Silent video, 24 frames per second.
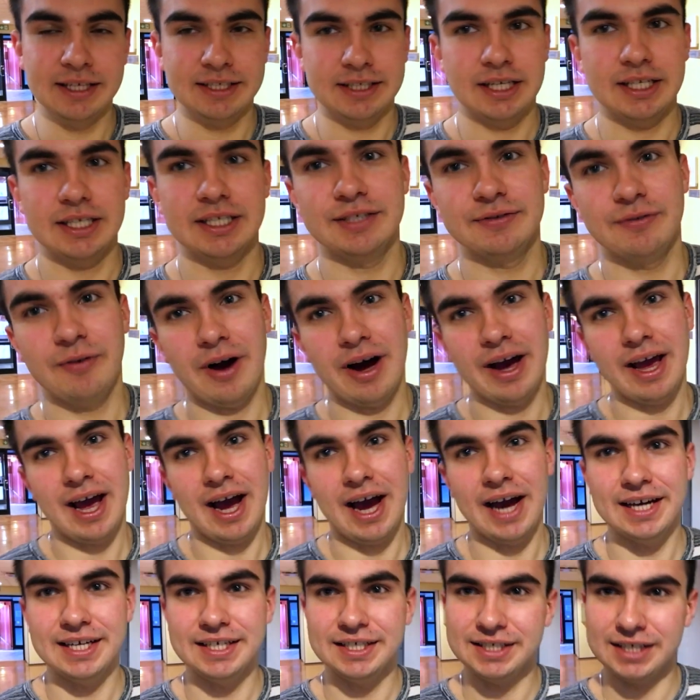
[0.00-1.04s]
That is why
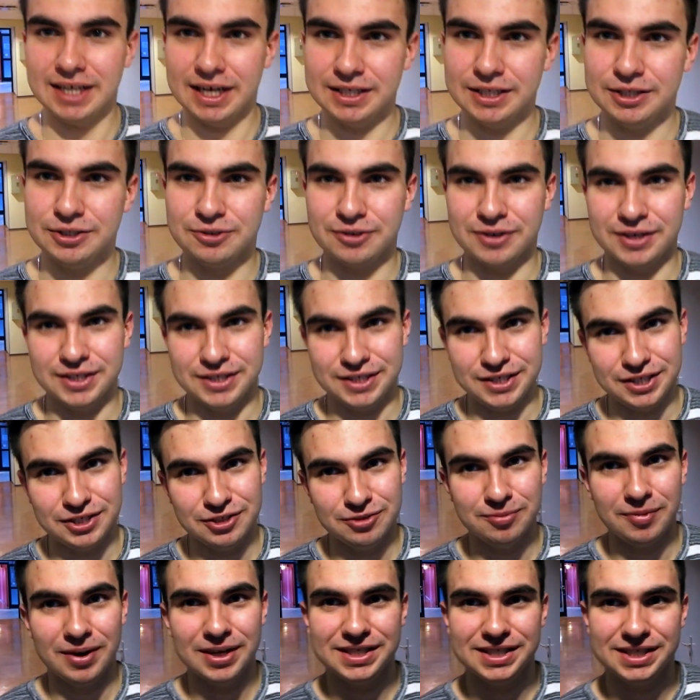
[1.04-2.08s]
I decided to
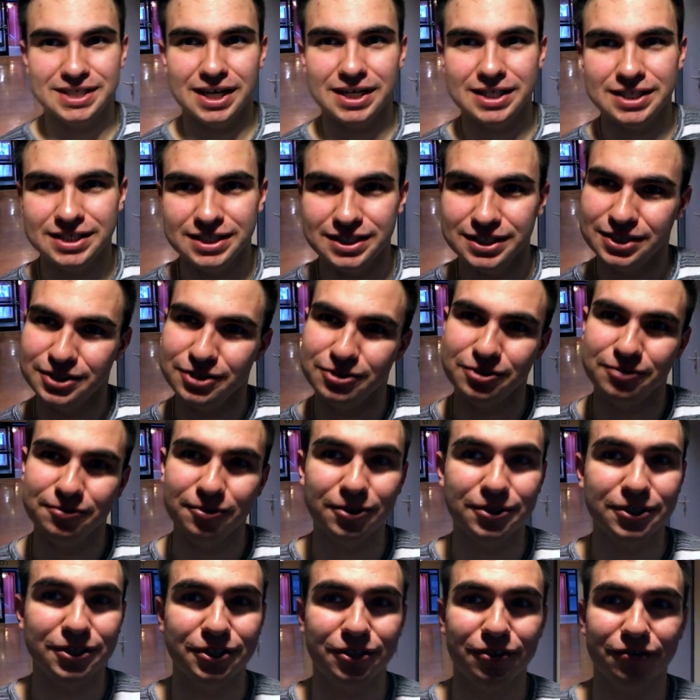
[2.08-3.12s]
continue my studies in the
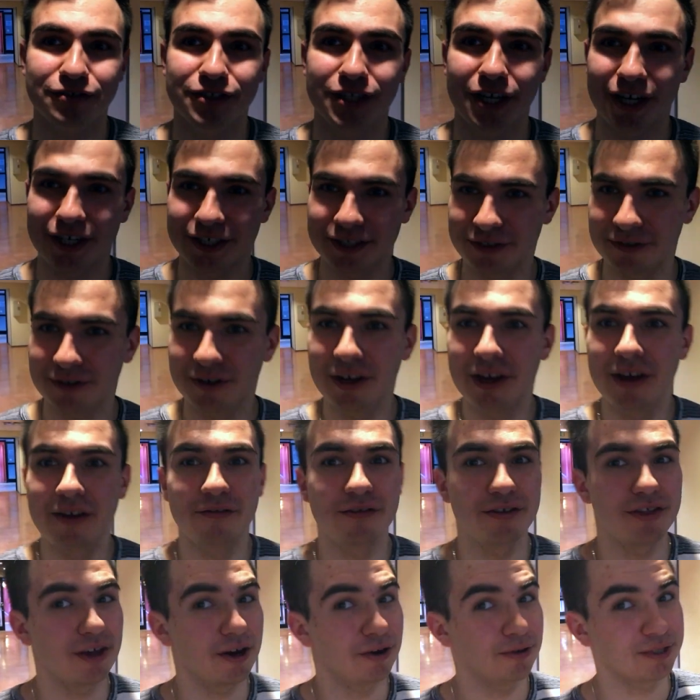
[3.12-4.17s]
University of Tartu
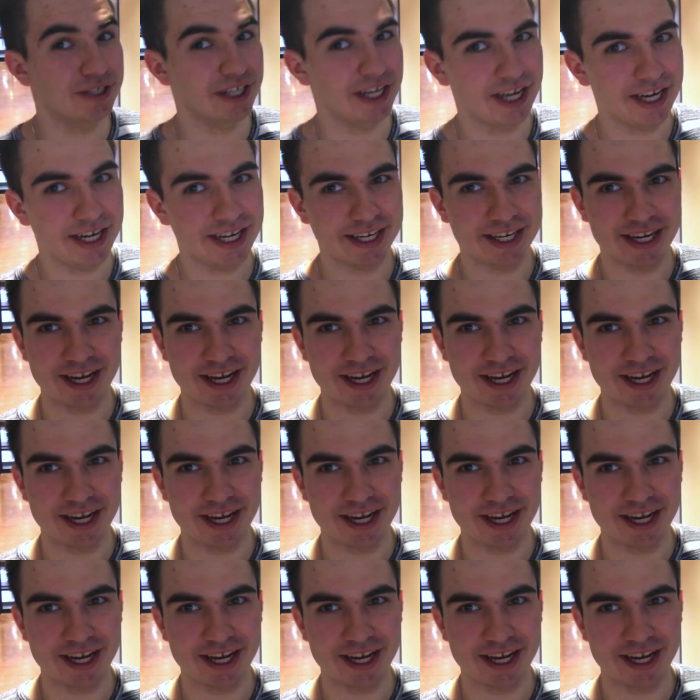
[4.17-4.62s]
without any